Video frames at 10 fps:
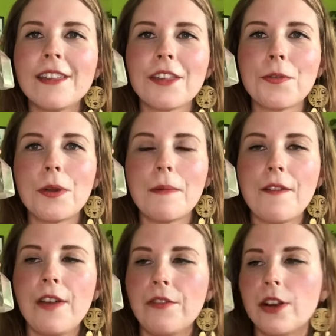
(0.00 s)
This is one of my
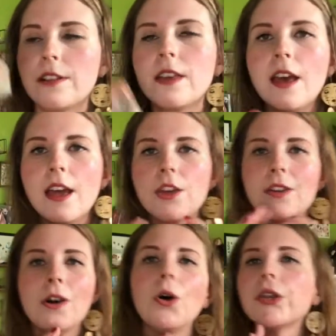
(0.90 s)
favorites. You
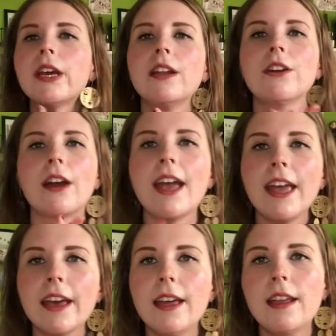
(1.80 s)
can hold it in your
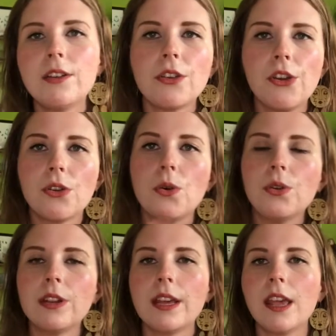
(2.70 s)
hand, or you can
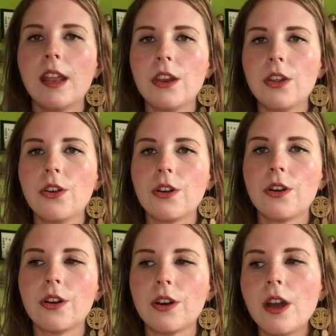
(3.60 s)
hold it in
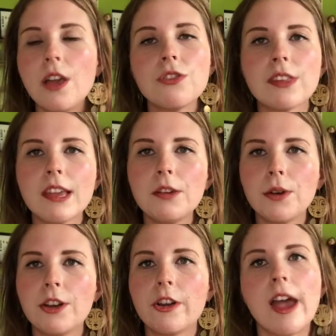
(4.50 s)
your, just anywhere
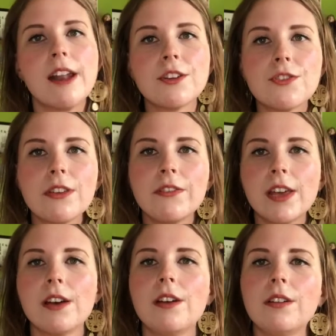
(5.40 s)
in your energy
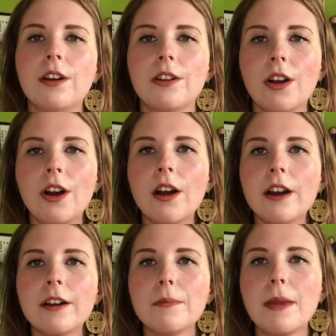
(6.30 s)
field, on your
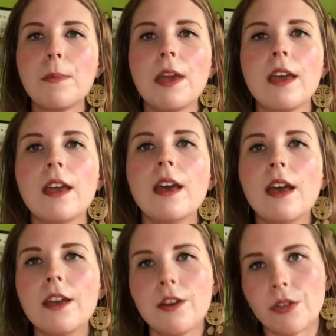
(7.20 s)
heart, maybe
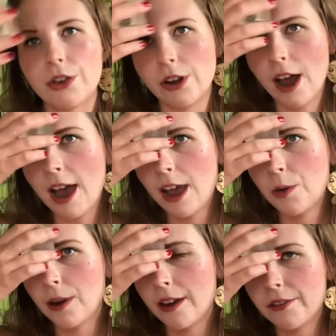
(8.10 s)
your third eye,
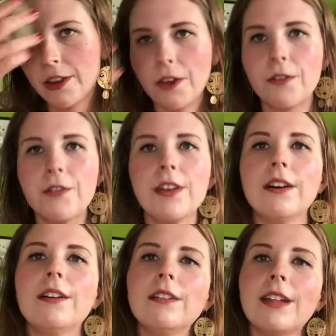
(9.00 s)
wherever you
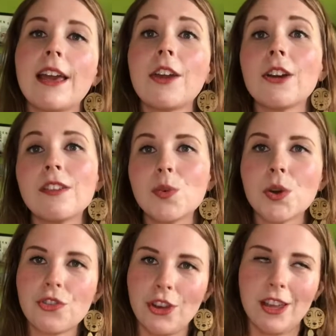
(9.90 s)
feel like your
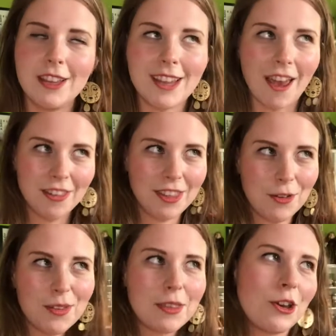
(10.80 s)
intuition tells you
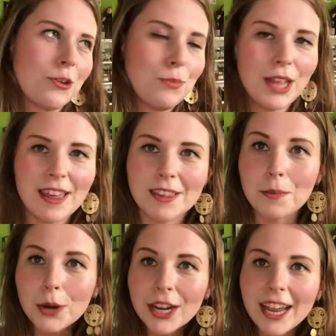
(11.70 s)
is a good place to
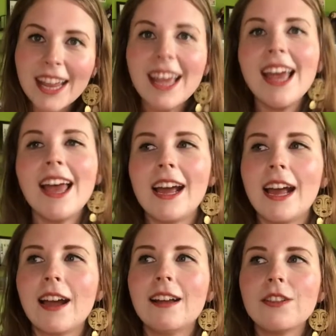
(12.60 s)
put it.
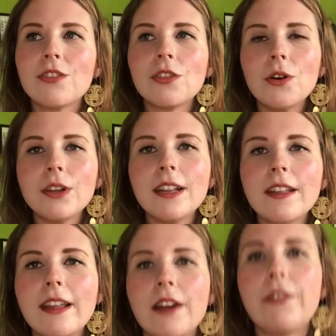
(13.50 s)
And just hold it
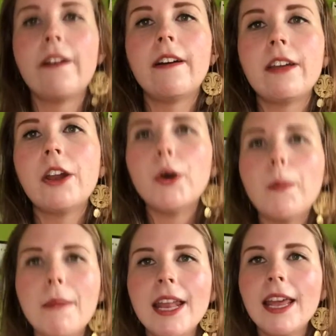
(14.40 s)
in there for, you know, a
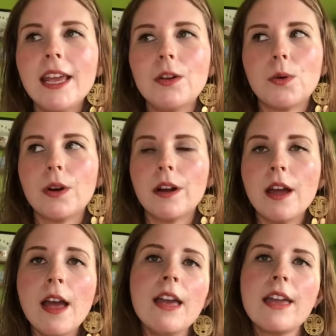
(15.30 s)
minute, or
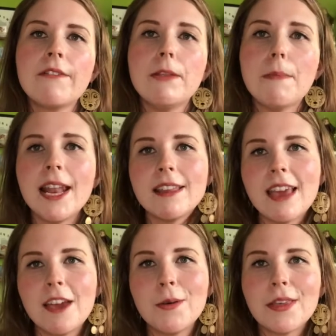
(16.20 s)
even
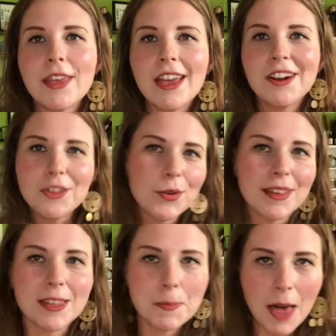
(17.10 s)
meditate with it or do a
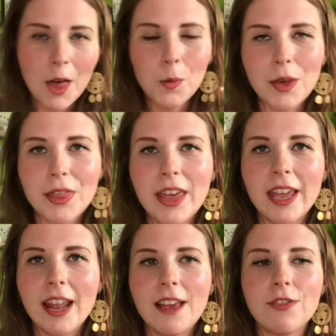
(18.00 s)
spell with
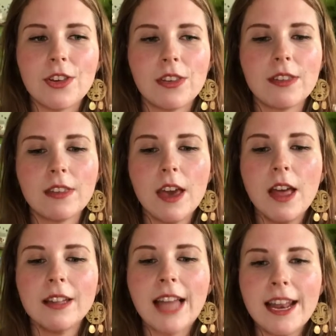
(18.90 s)
it, and just
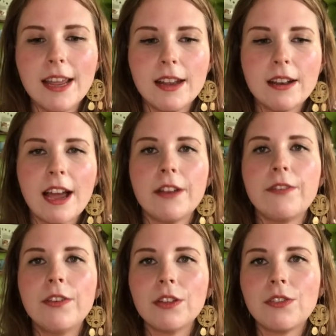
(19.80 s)
let it kind of
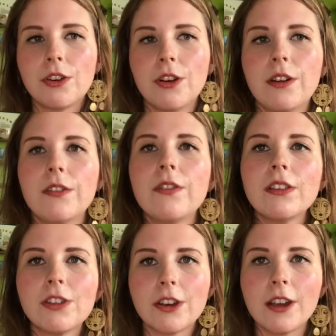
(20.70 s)
filter
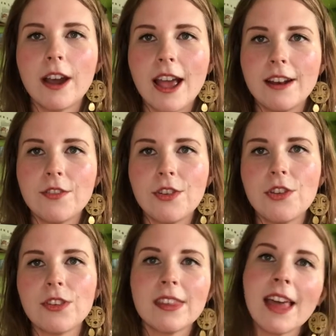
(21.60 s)
your energy,
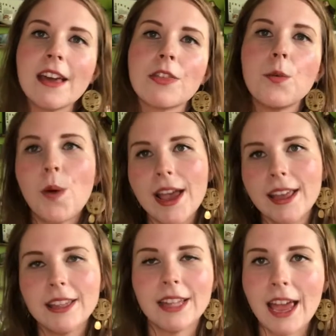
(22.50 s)
just like the white
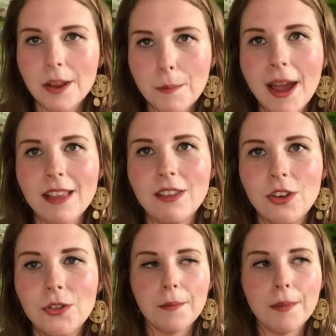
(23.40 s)
light might
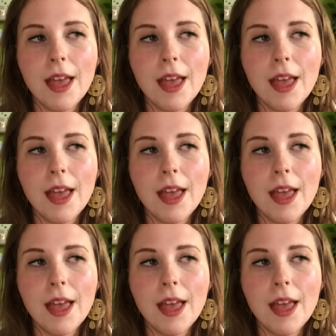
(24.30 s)
do.